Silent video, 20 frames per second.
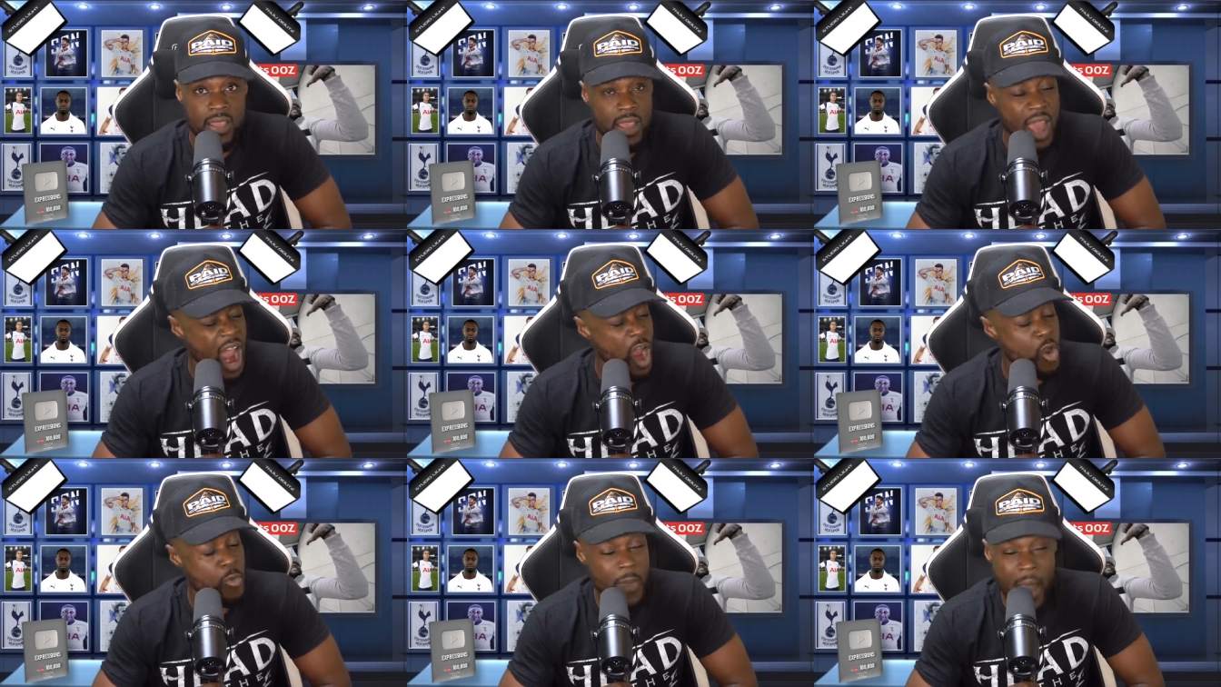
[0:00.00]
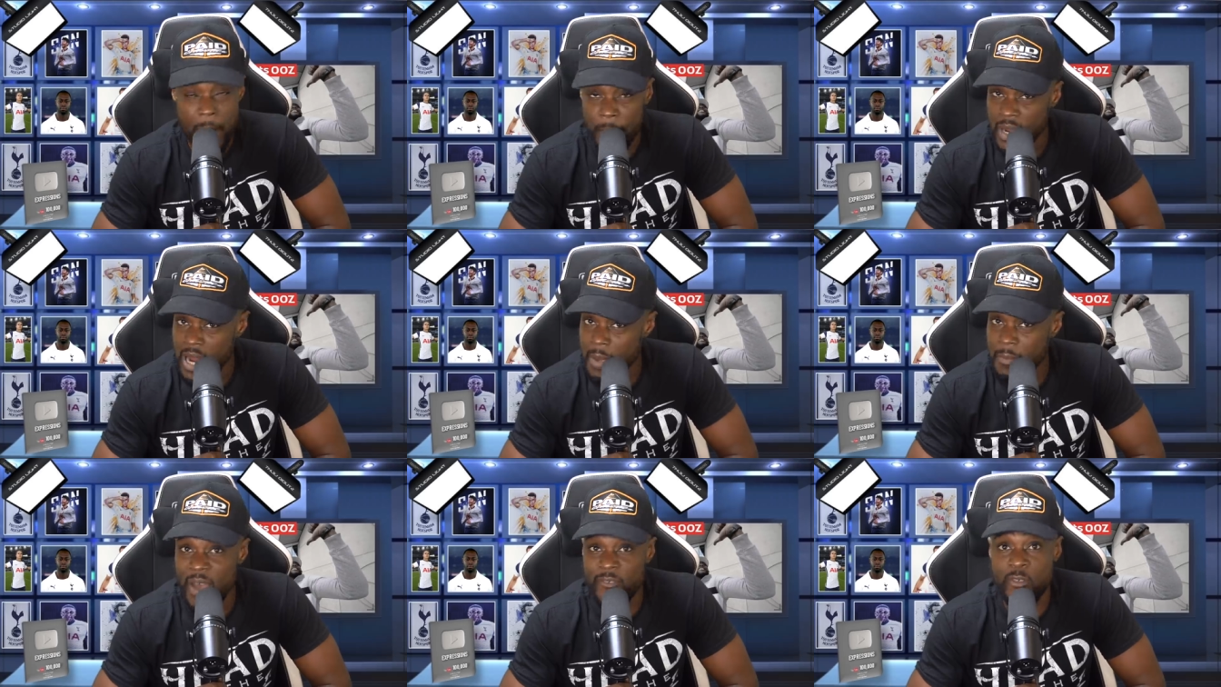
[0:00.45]
I remember
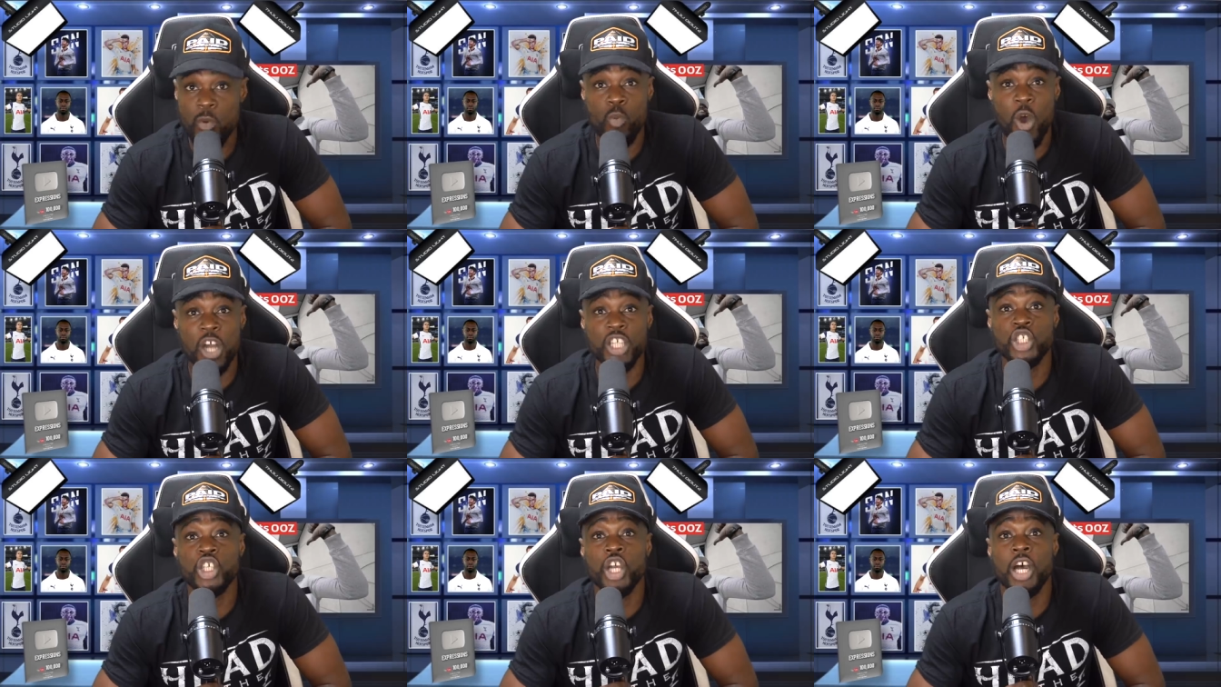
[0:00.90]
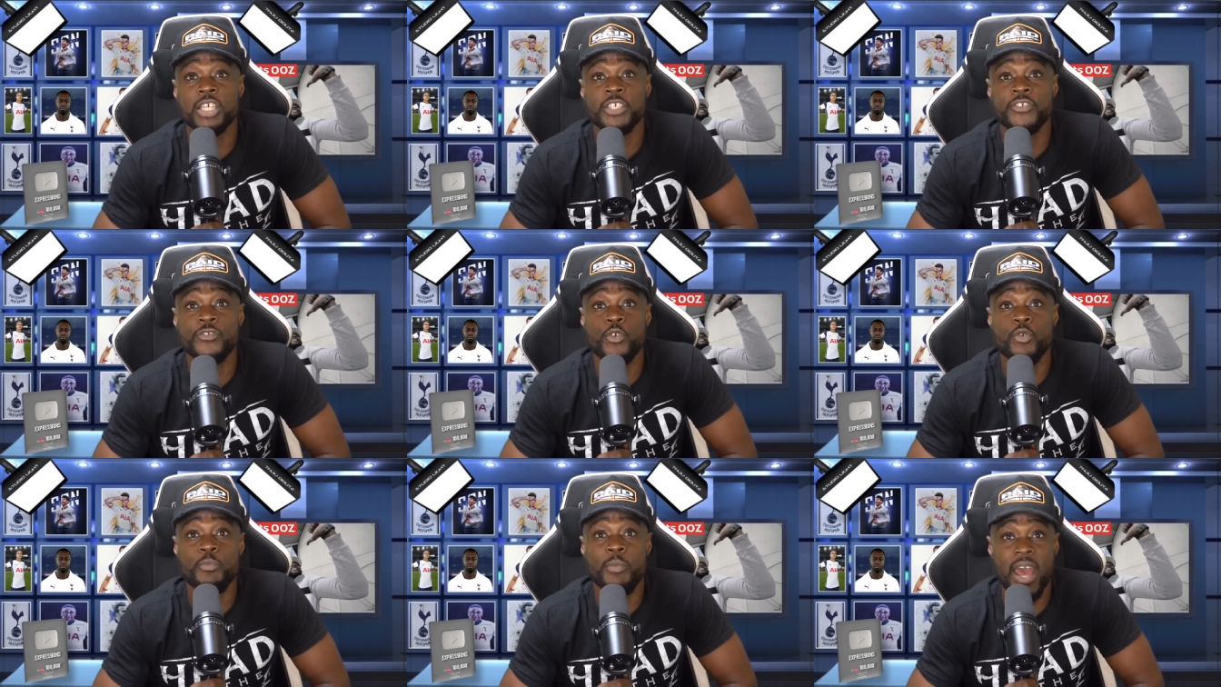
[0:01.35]
them having one chance
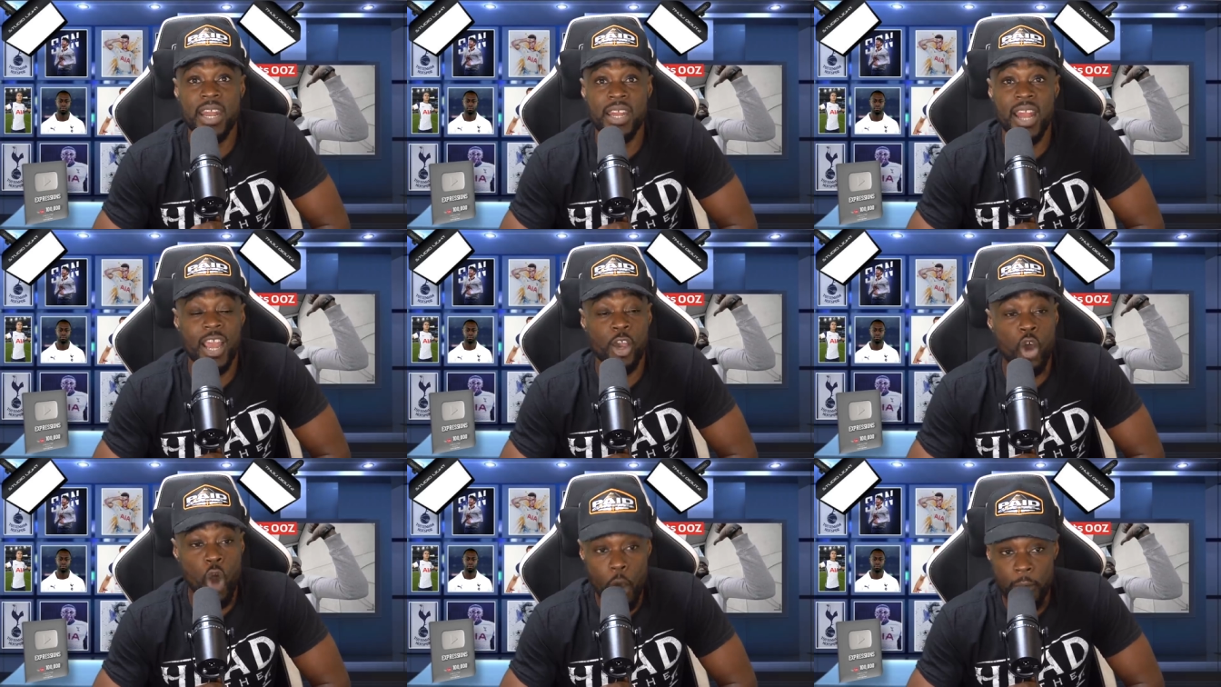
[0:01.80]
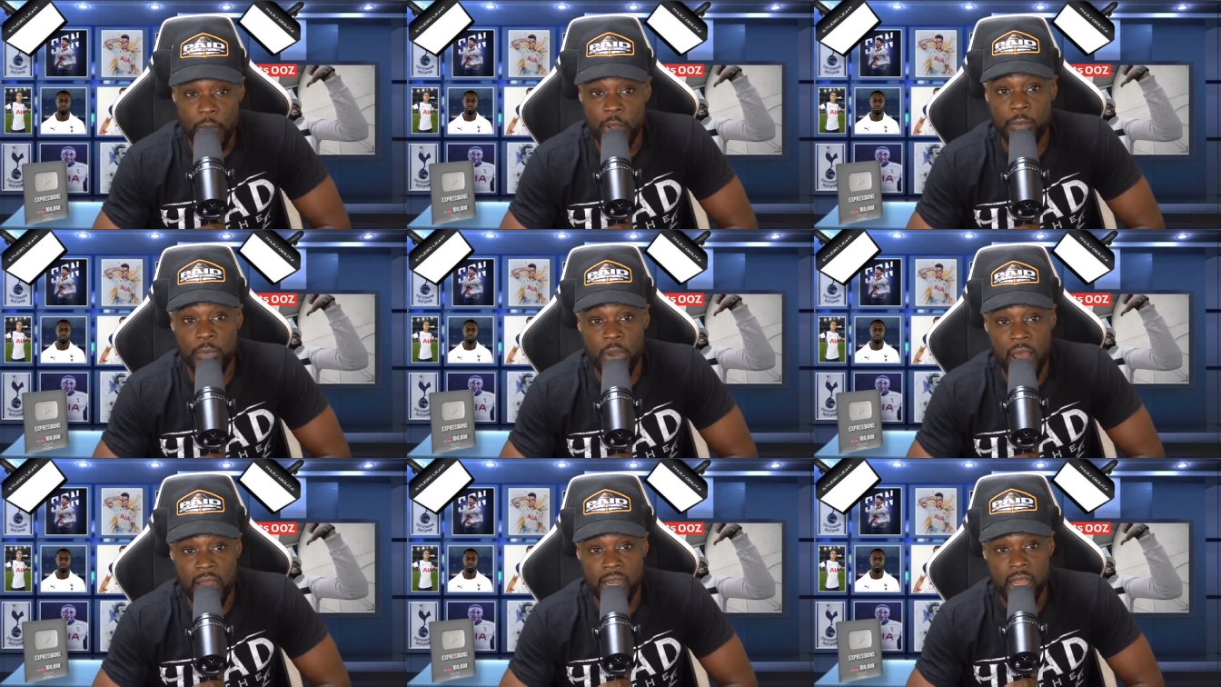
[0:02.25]
through man like
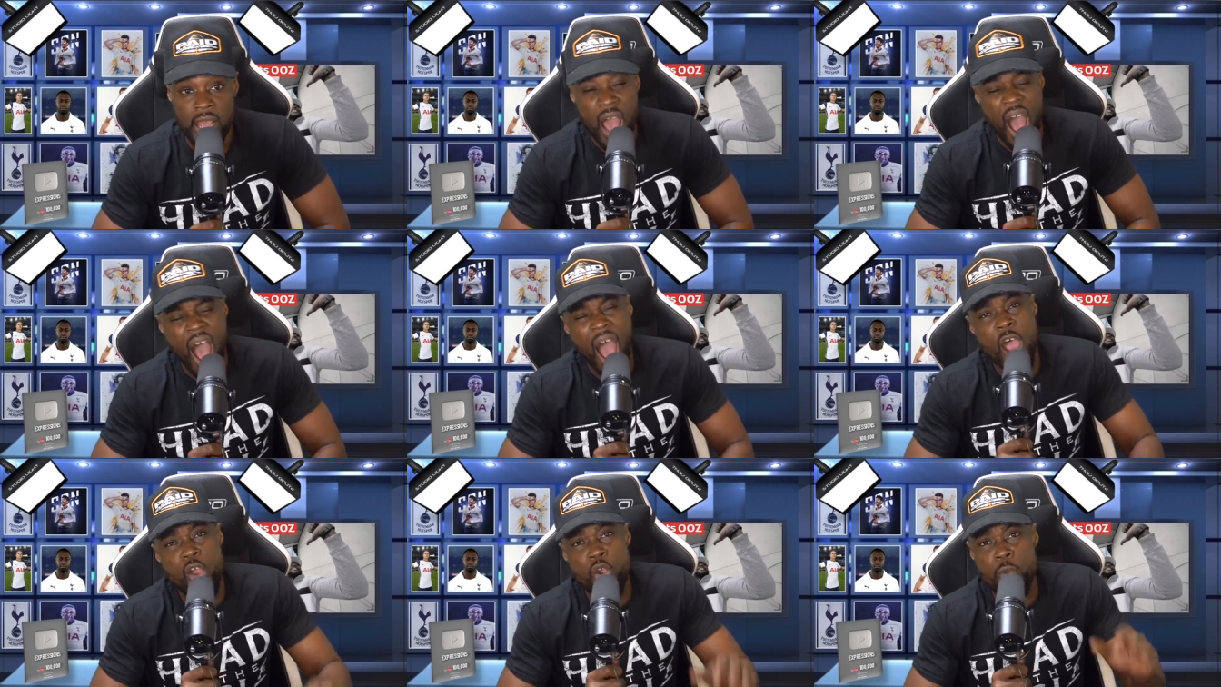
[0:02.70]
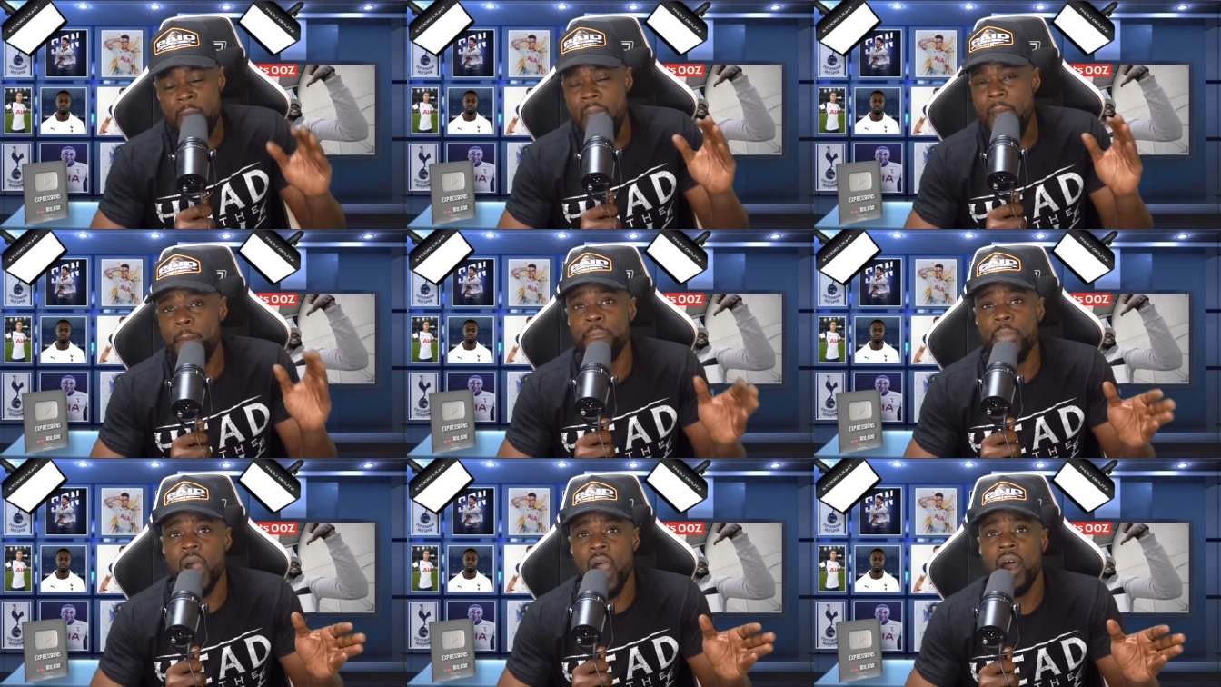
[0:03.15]
Common, blood. I
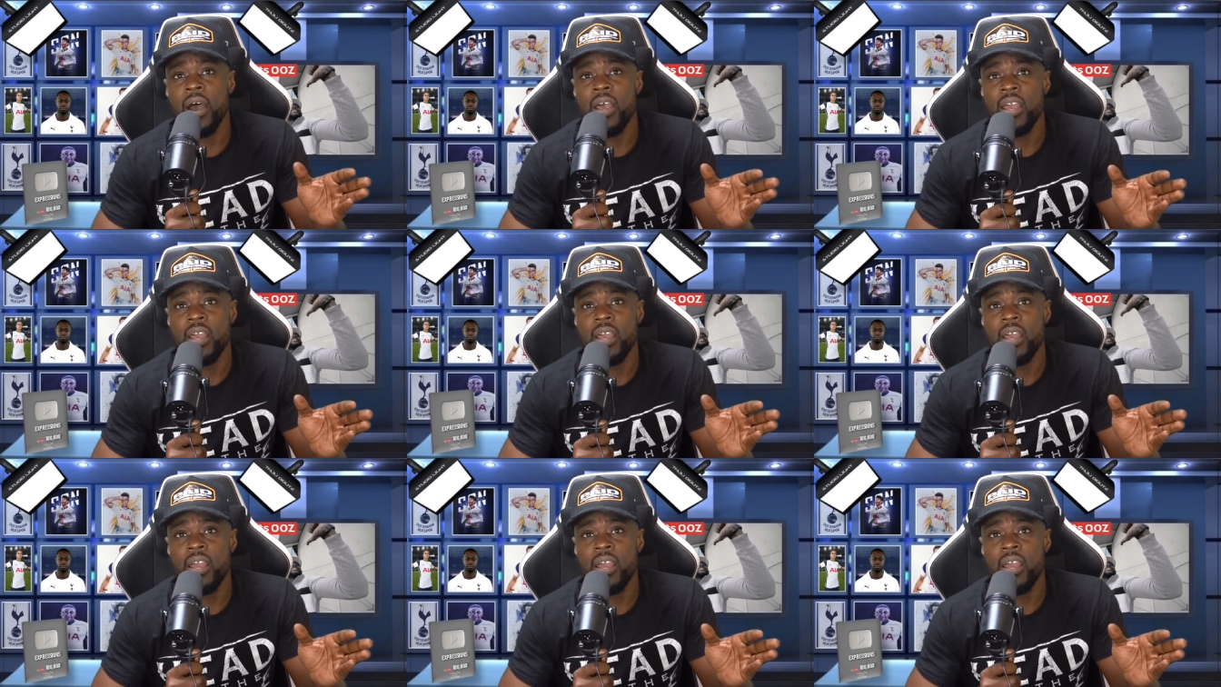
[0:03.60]
remember.